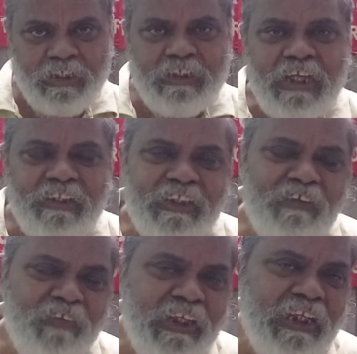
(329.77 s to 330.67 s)
It has
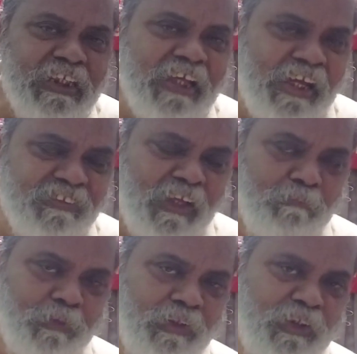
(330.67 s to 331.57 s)
given an
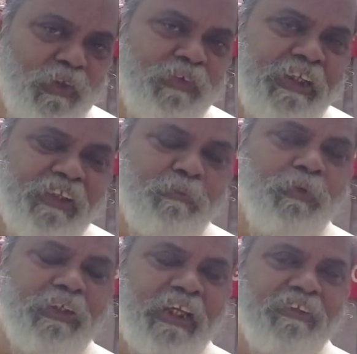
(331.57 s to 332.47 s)
example in your
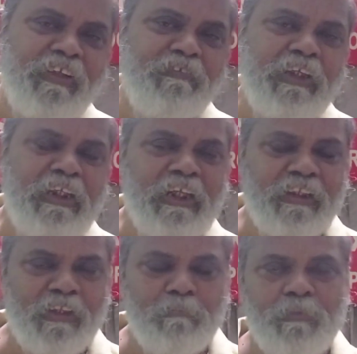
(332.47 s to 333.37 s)
textbook. It has given an
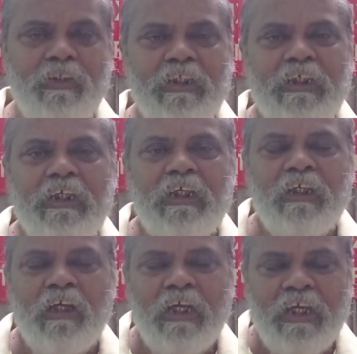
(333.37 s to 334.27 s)
example.
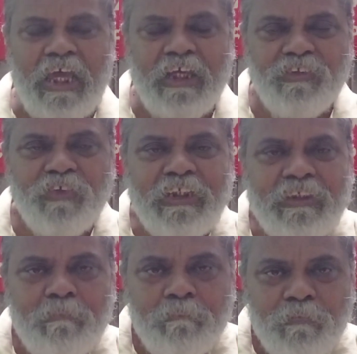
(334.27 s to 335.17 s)

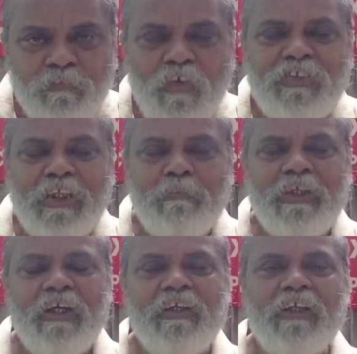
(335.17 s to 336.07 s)
Actually, for
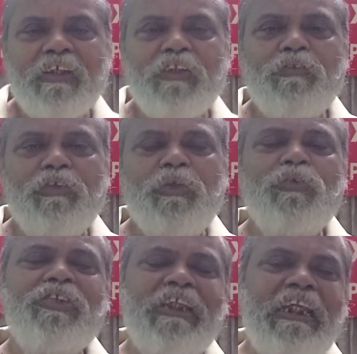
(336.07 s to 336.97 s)
semiconductors we
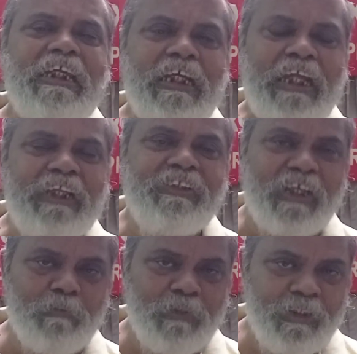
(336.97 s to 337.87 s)
use silicon and
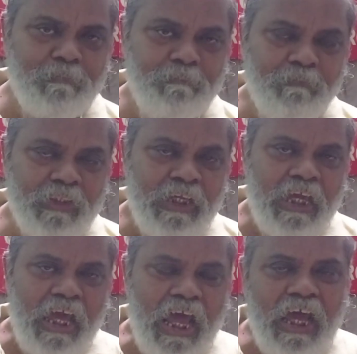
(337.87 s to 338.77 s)
germanium,
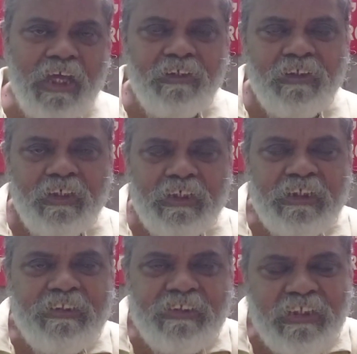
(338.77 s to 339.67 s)
and
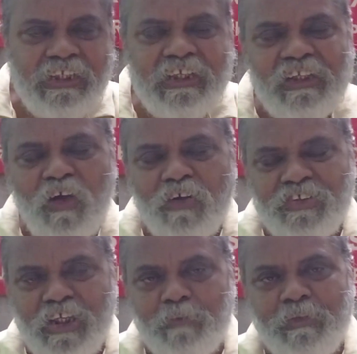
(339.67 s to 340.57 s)
in silicon or
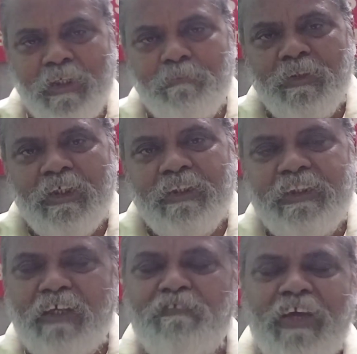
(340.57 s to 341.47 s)
germanium
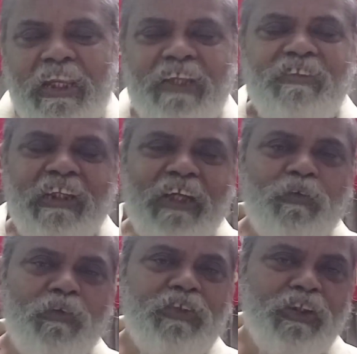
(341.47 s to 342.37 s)
their valence
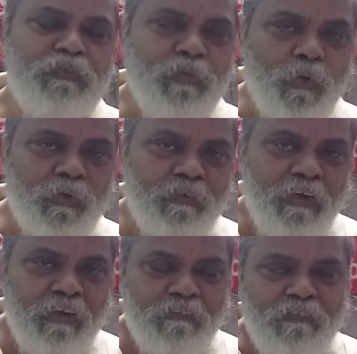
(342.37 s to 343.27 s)
electrons is 4.
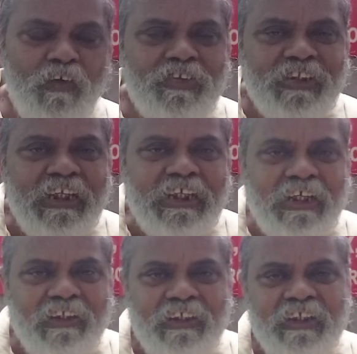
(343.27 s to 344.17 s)
For
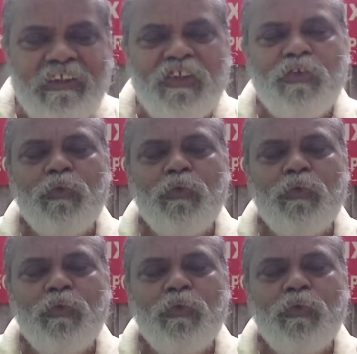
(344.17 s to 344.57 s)
silicon it is